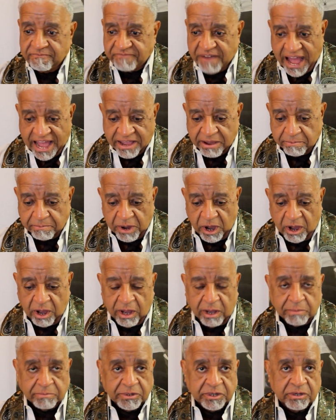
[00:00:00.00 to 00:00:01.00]
fire
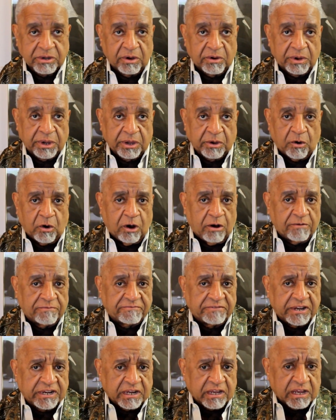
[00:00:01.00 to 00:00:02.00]
bombs going
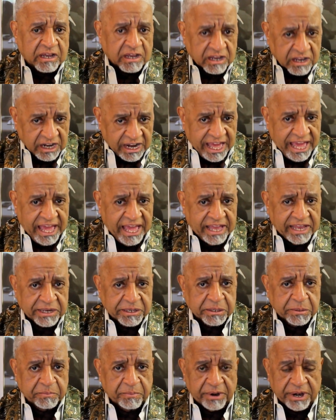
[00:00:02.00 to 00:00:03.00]
off and
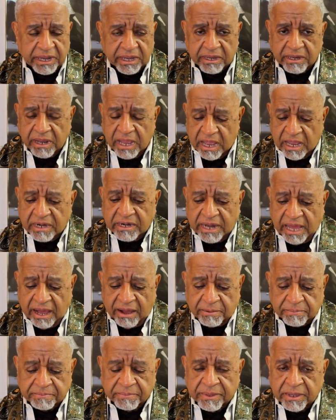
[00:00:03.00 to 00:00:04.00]
glass breaking.
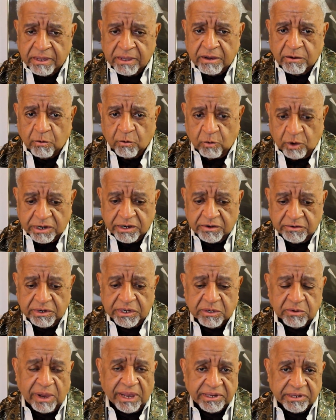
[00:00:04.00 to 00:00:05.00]
Now, one of the
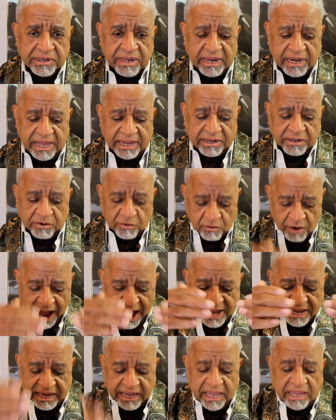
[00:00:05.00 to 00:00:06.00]
reasons why I say that is the
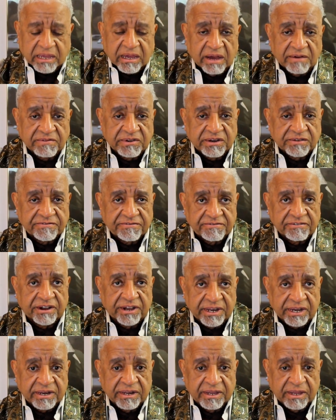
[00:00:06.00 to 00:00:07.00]
riot gate covered the
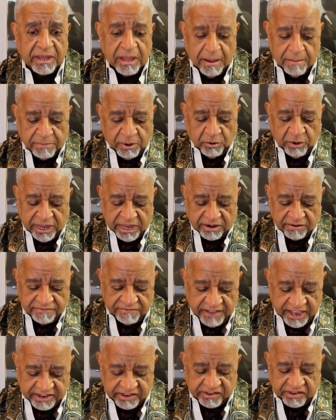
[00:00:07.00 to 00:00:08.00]
front, but we had a
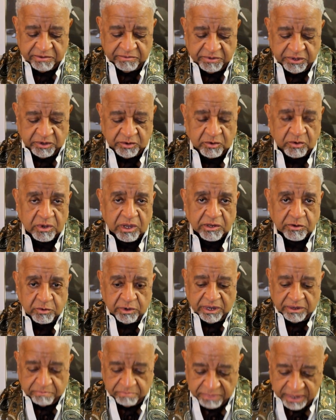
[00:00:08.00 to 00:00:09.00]
vestibule because
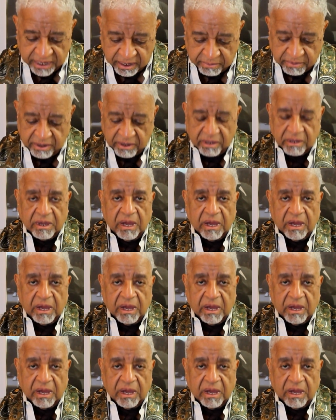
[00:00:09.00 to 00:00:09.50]
we had big